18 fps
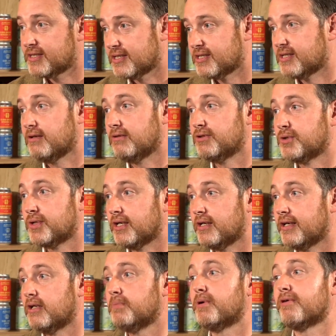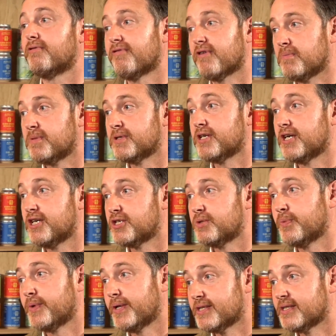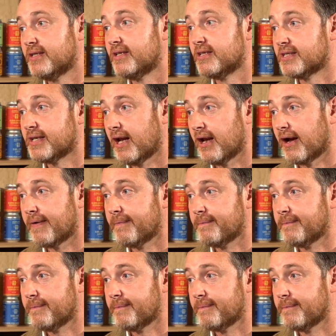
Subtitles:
it's still doing a little bit of fermentation when it's in the cellar.